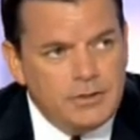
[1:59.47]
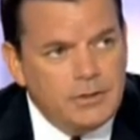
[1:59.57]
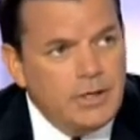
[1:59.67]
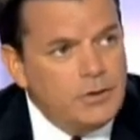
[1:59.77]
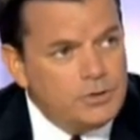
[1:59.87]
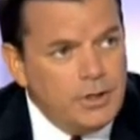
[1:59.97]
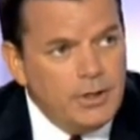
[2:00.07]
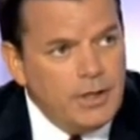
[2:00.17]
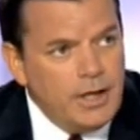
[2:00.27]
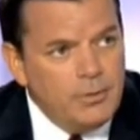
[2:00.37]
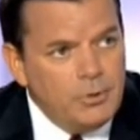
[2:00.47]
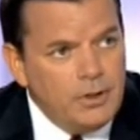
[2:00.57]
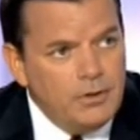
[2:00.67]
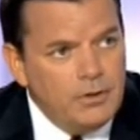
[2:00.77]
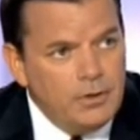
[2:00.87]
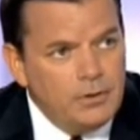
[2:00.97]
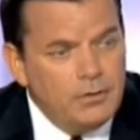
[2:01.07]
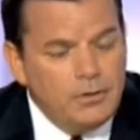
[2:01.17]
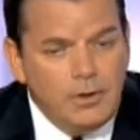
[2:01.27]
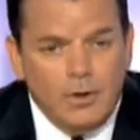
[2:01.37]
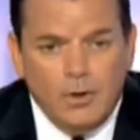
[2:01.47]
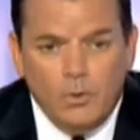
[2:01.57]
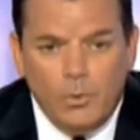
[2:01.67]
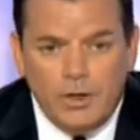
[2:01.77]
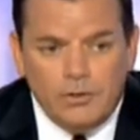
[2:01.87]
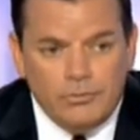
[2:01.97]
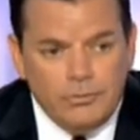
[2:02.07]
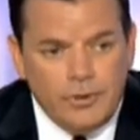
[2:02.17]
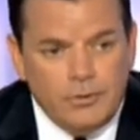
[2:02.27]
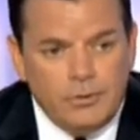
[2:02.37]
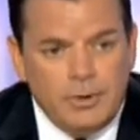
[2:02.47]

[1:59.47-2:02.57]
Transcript: now starting to happen here on a way too frequent